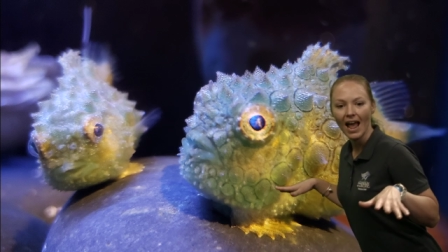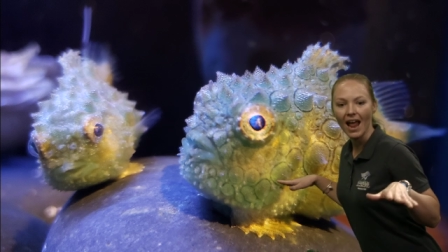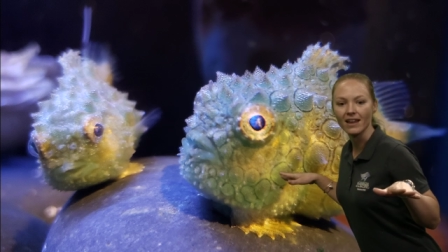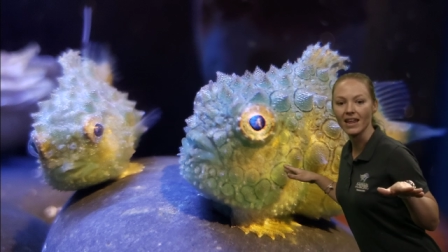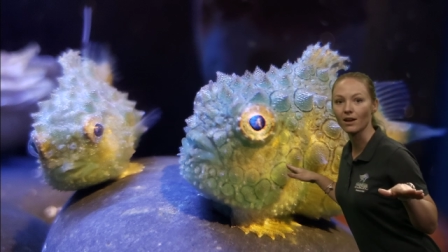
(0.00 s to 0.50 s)

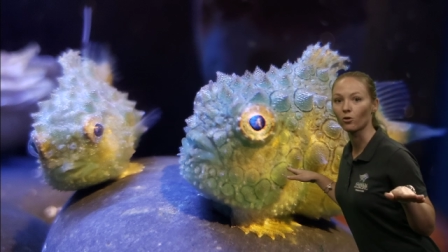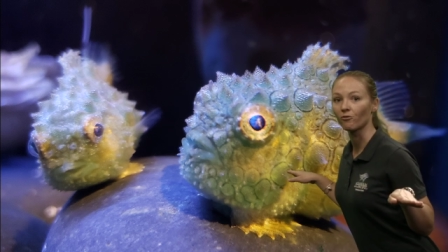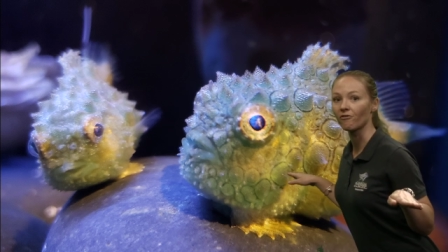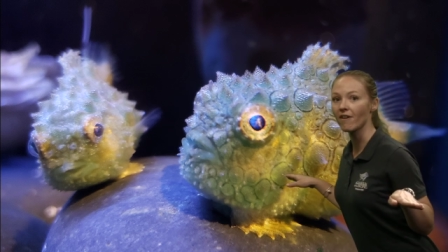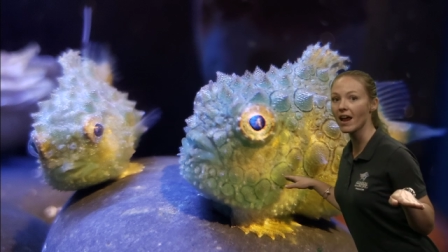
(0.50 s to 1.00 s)
And they are
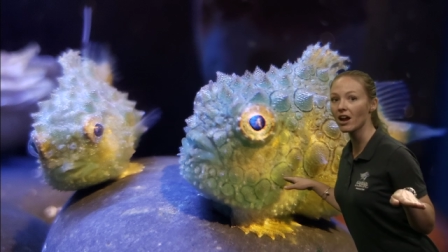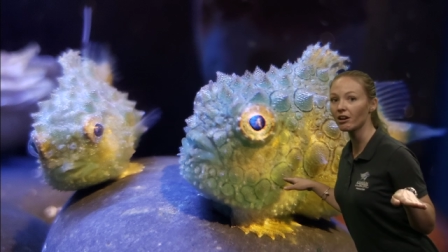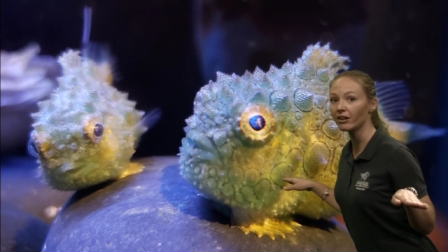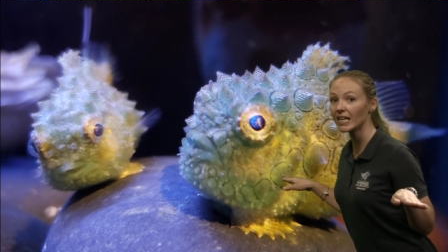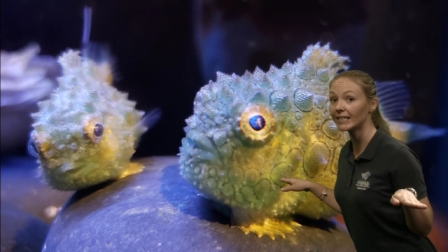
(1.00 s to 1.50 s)

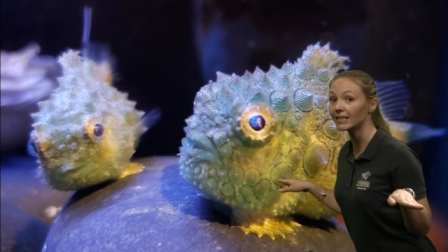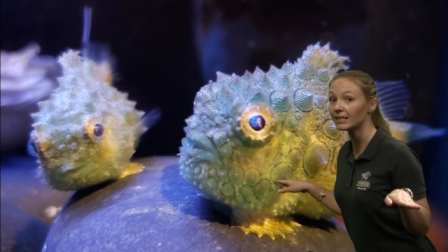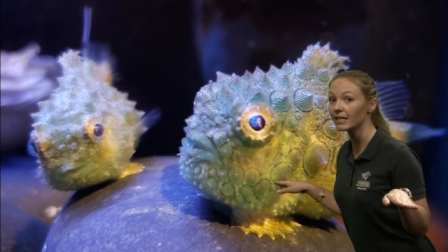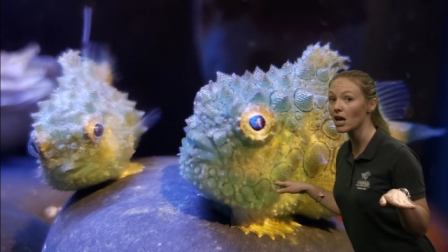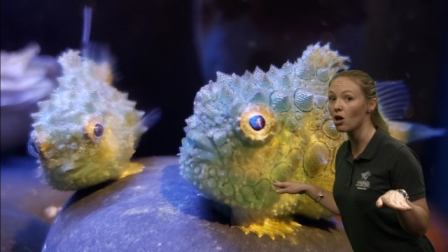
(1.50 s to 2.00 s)
very
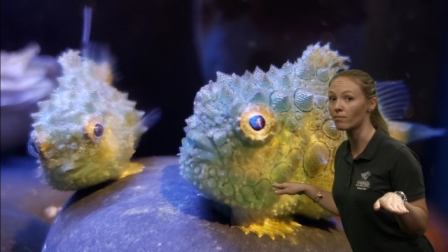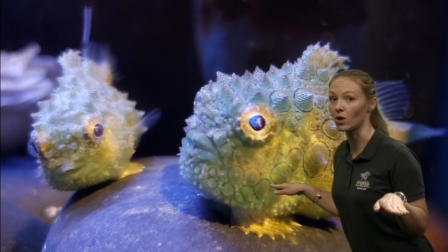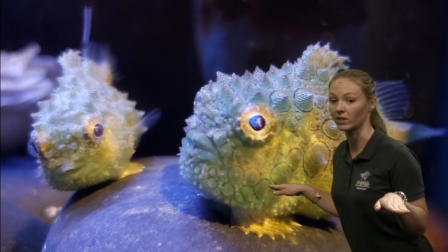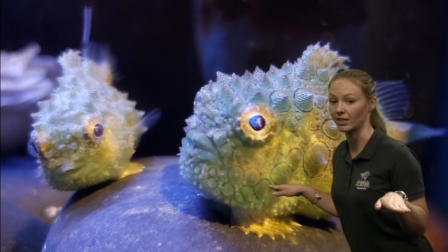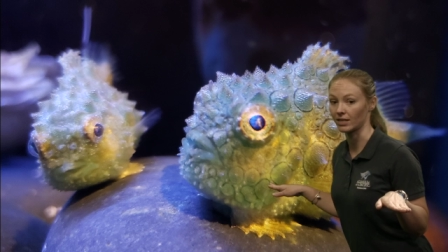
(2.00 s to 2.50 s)
still
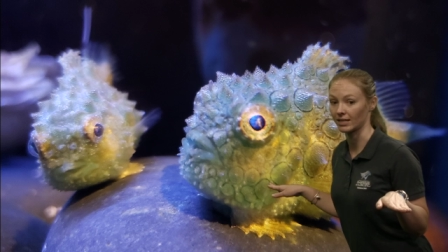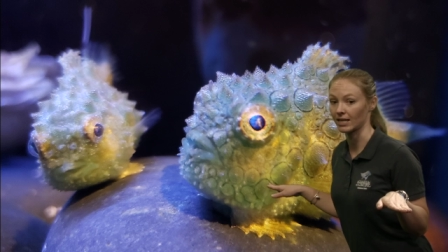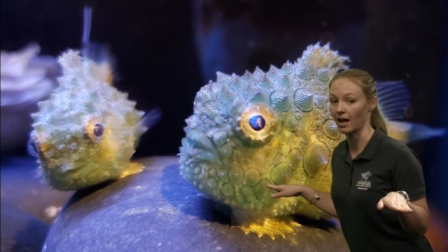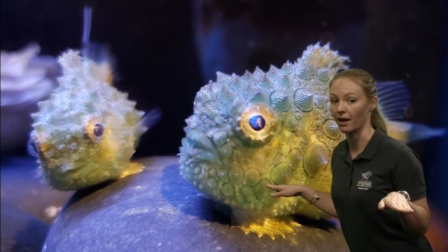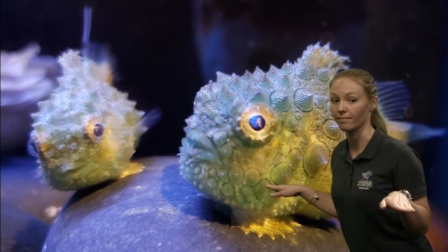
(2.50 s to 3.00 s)
most of the
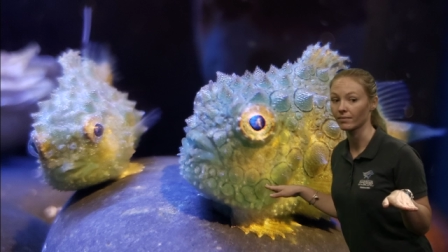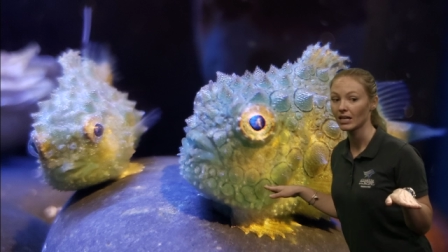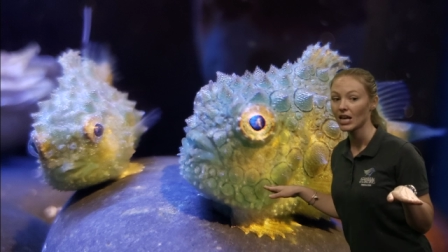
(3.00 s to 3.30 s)
time.